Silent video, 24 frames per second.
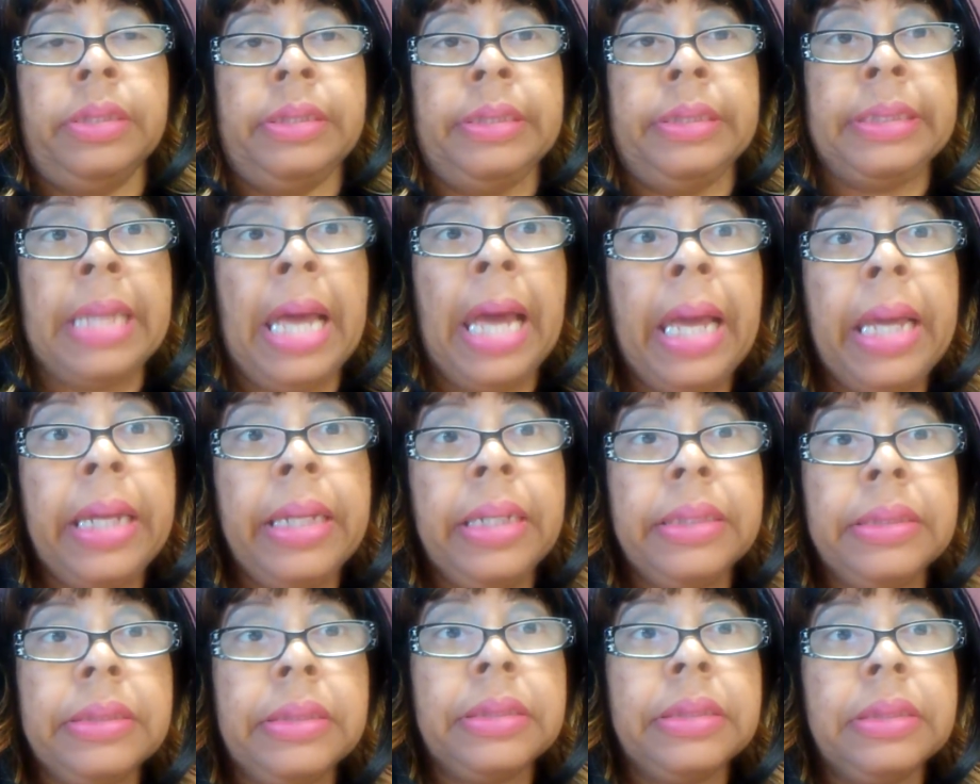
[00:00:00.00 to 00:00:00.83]

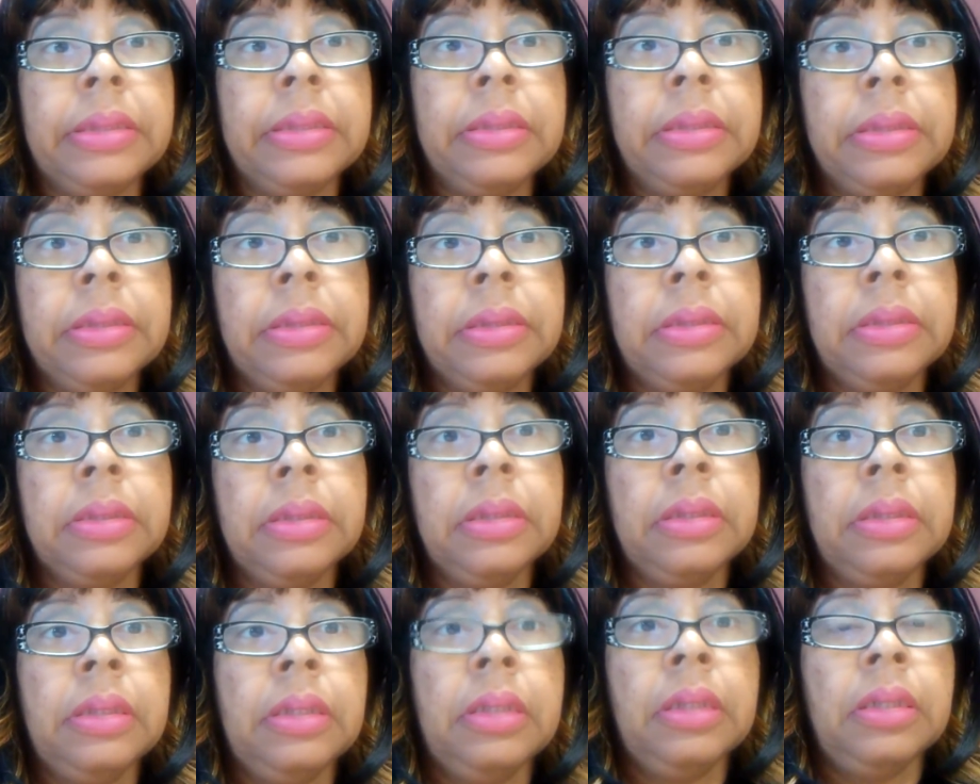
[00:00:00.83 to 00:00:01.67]
site.
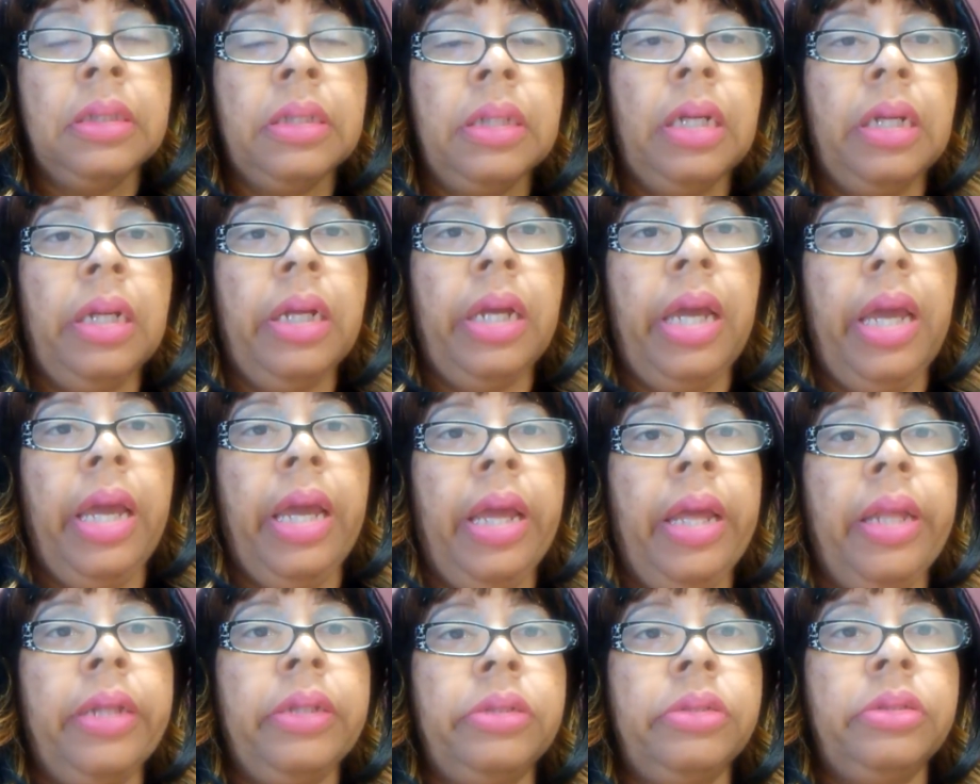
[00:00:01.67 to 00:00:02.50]

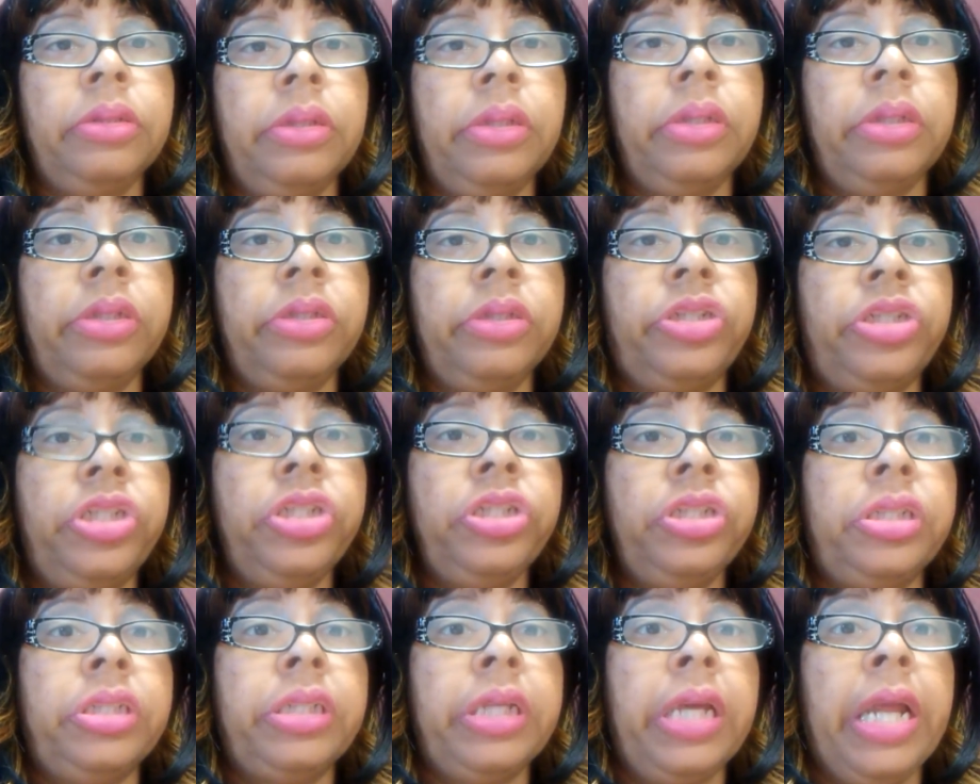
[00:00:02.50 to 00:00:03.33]
And
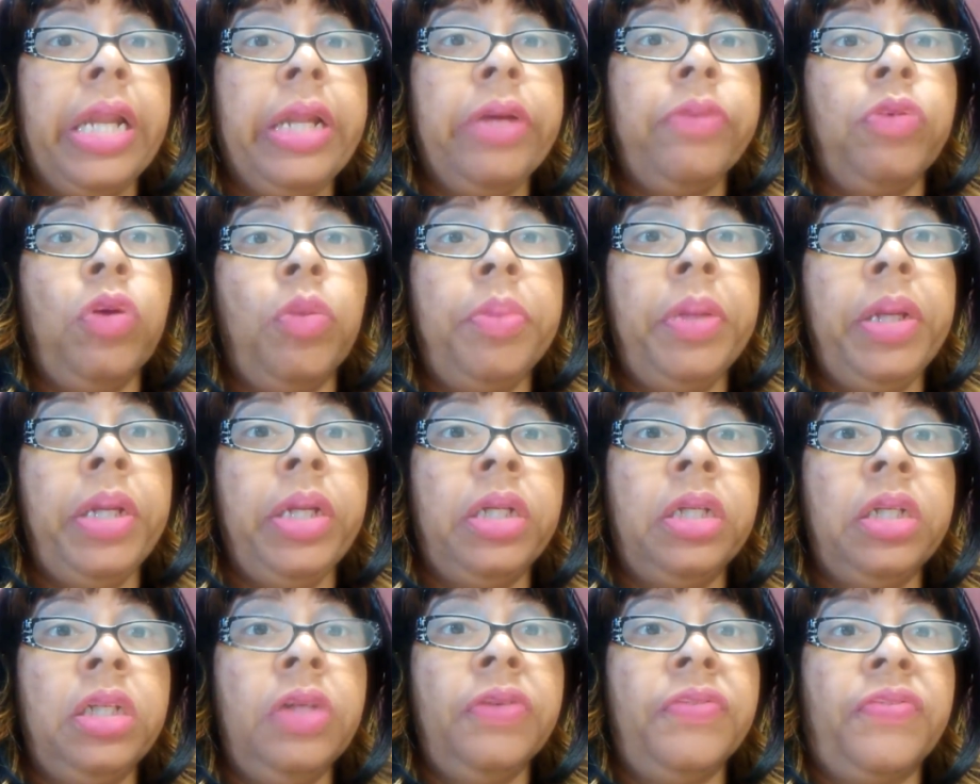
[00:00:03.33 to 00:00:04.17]
she said it would be
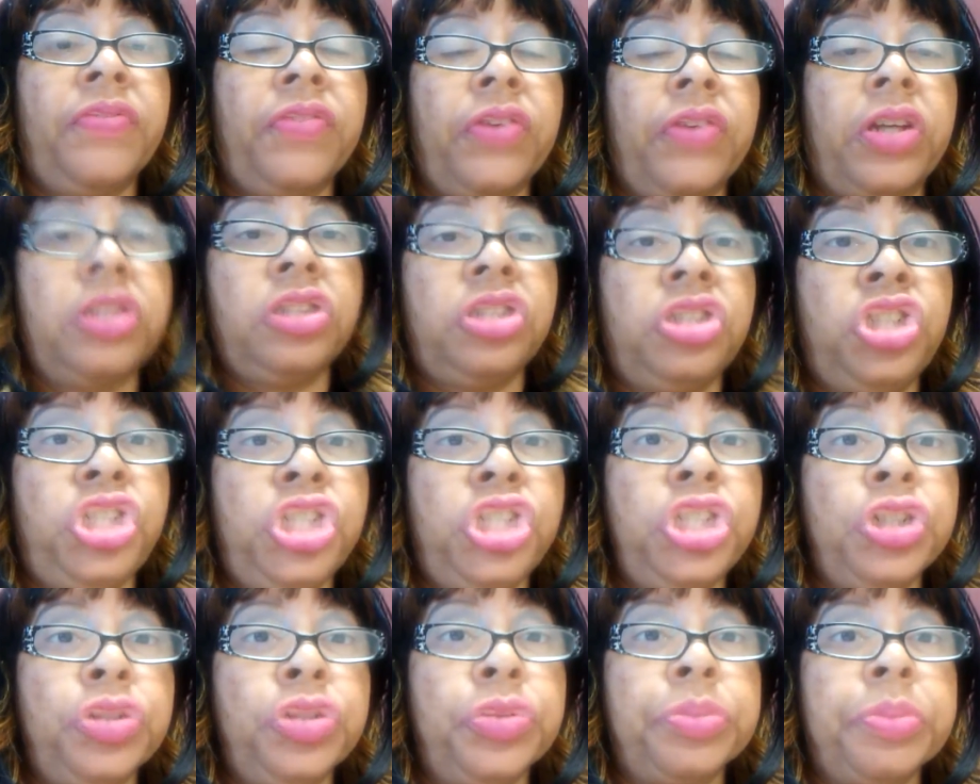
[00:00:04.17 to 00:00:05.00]
good for
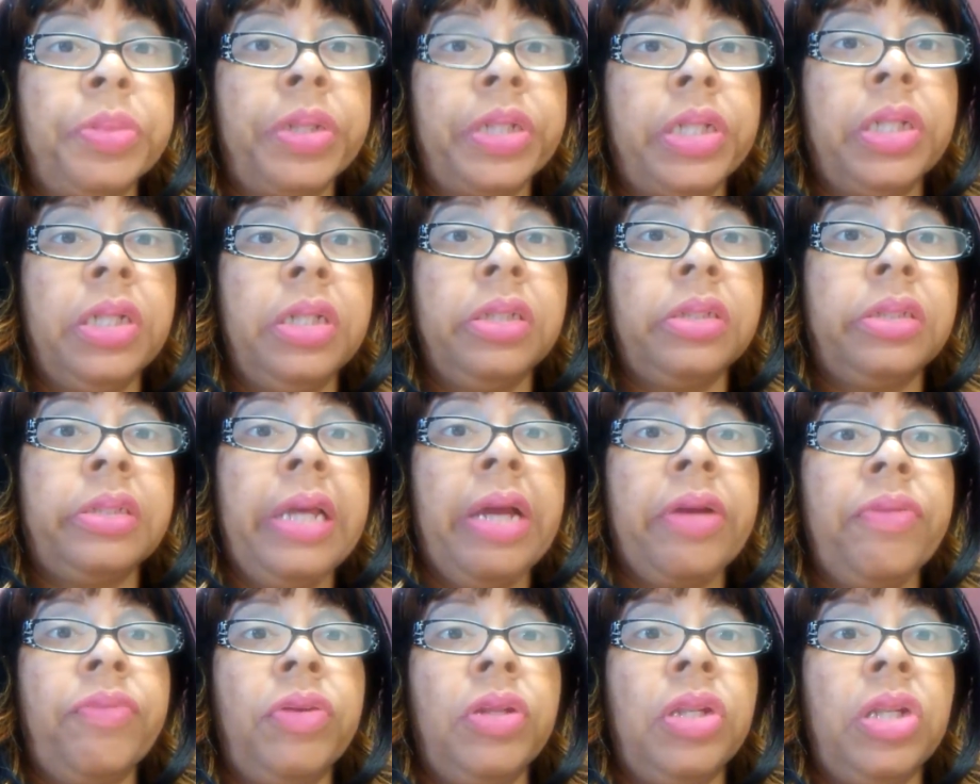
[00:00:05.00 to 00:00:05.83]
children because
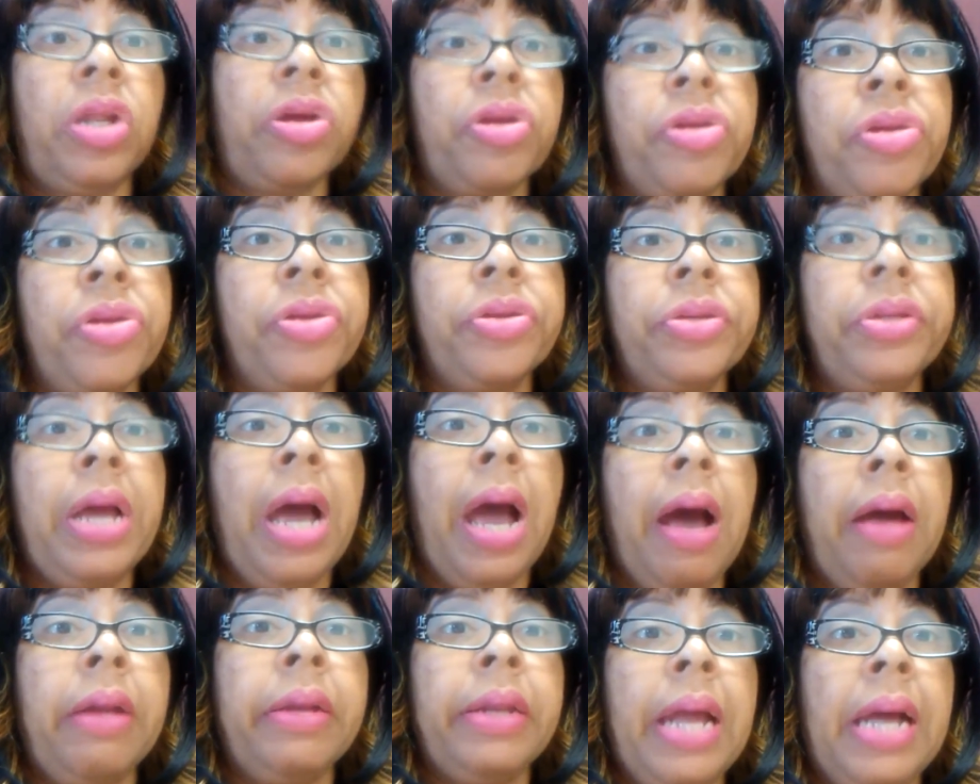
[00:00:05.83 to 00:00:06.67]
they would learn
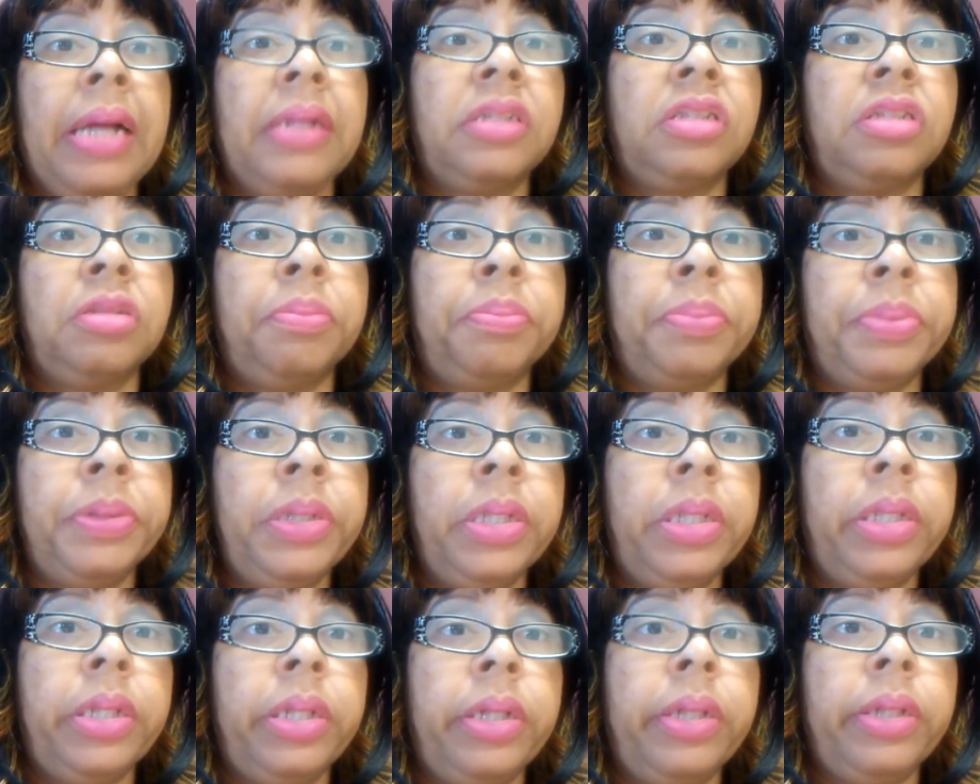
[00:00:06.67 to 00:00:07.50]
how not to
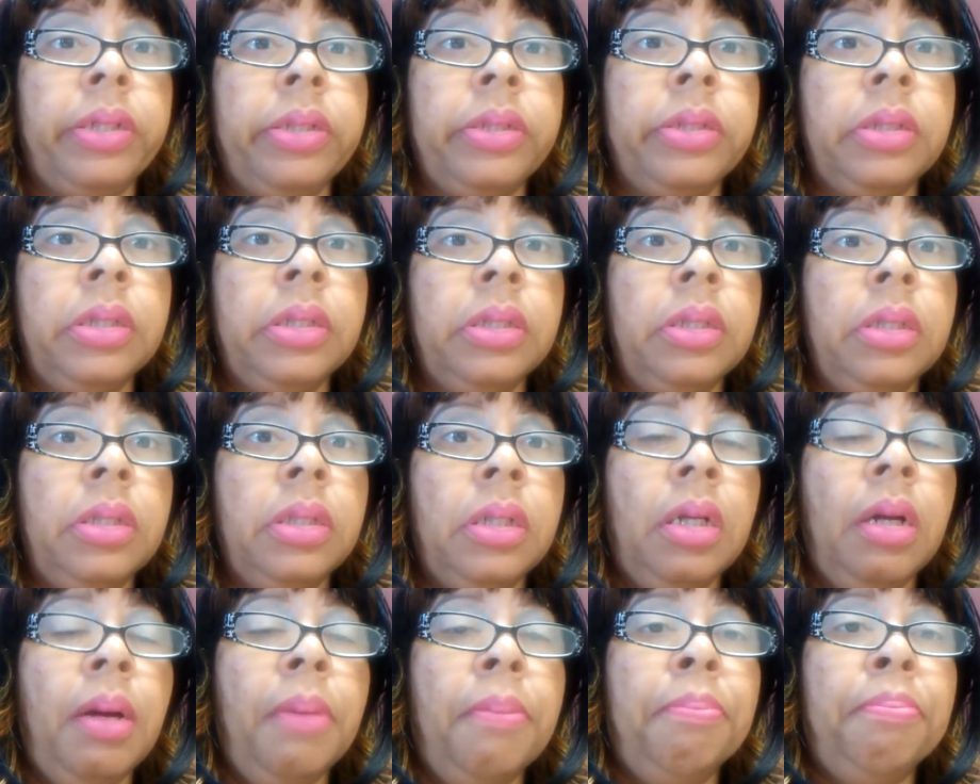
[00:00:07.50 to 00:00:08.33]
bully.
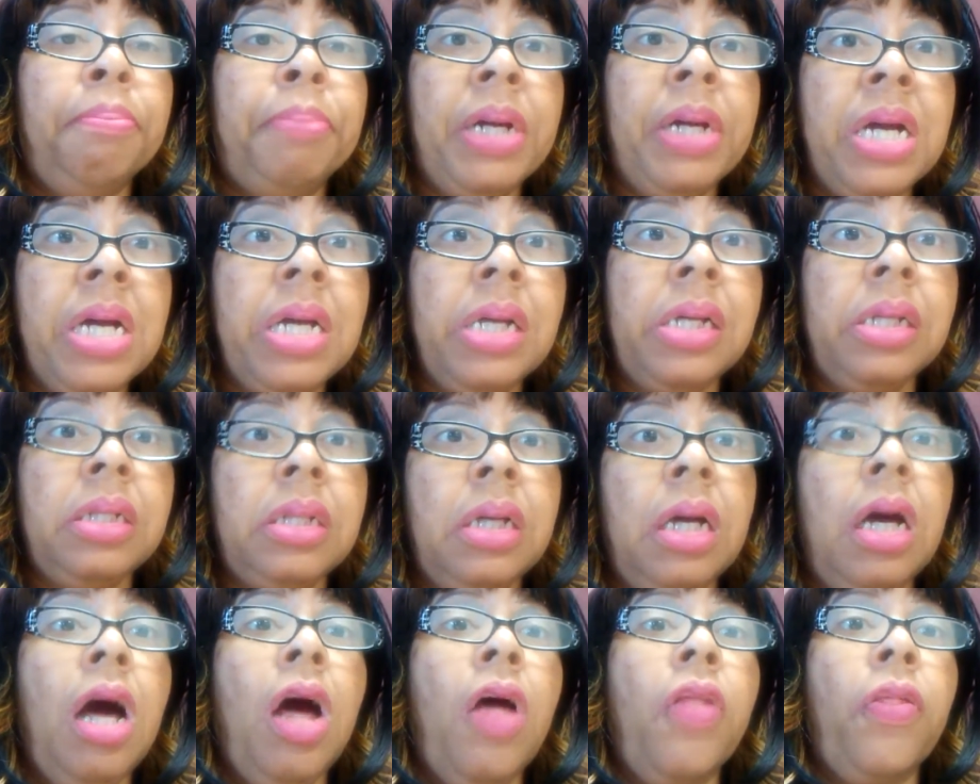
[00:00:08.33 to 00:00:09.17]

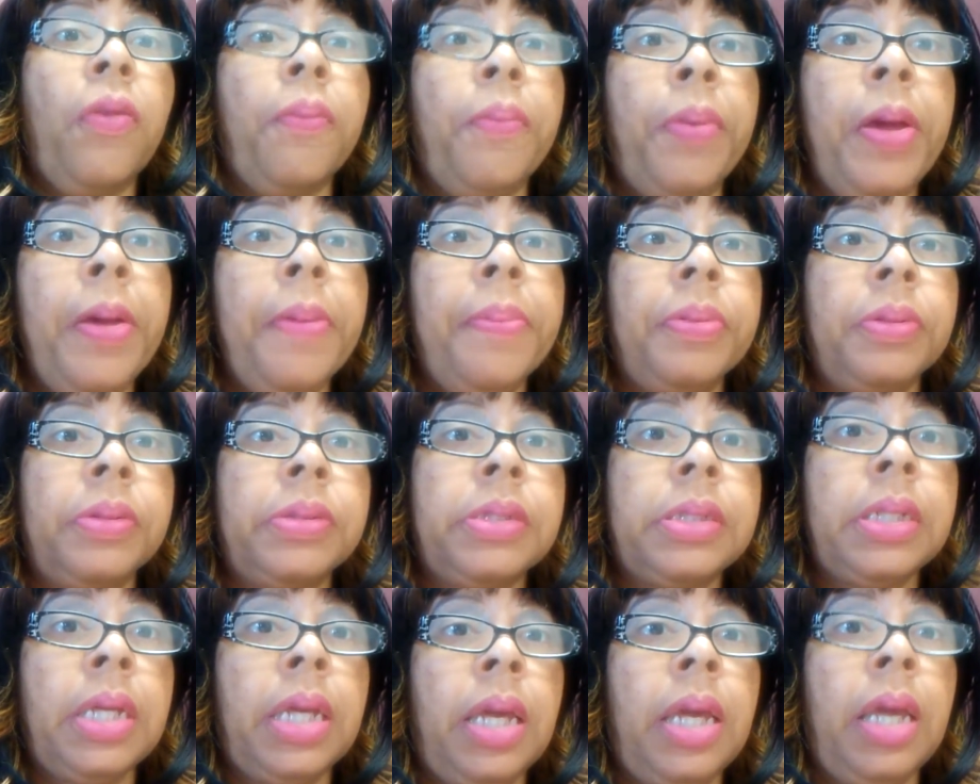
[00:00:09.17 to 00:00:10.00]
But other people
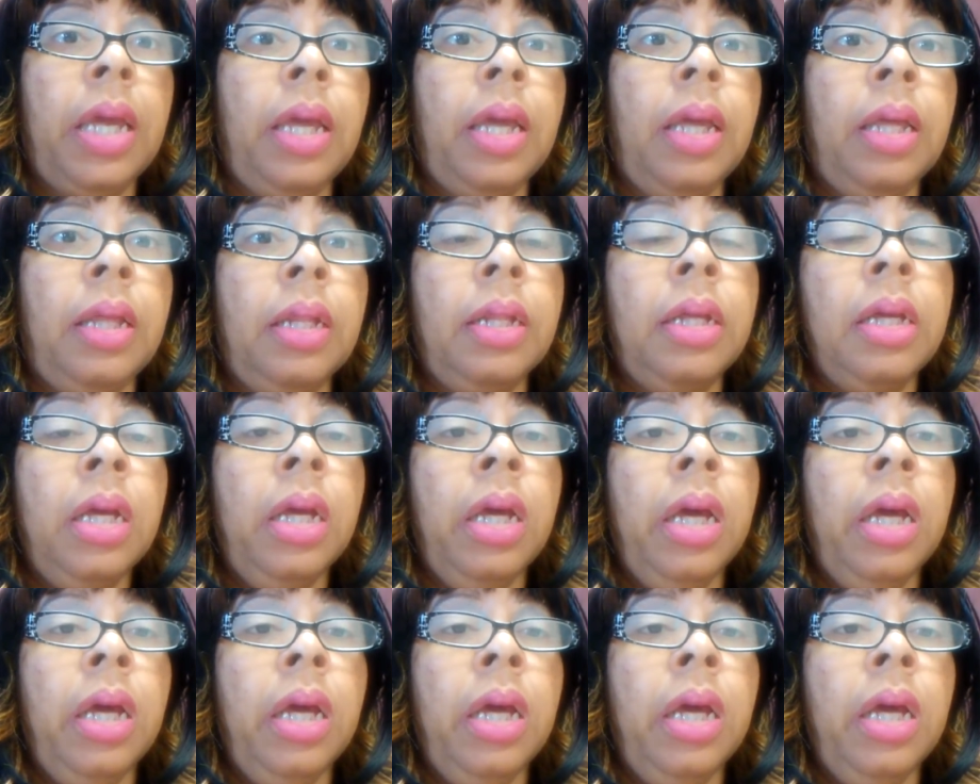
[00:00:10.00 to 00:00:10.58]
said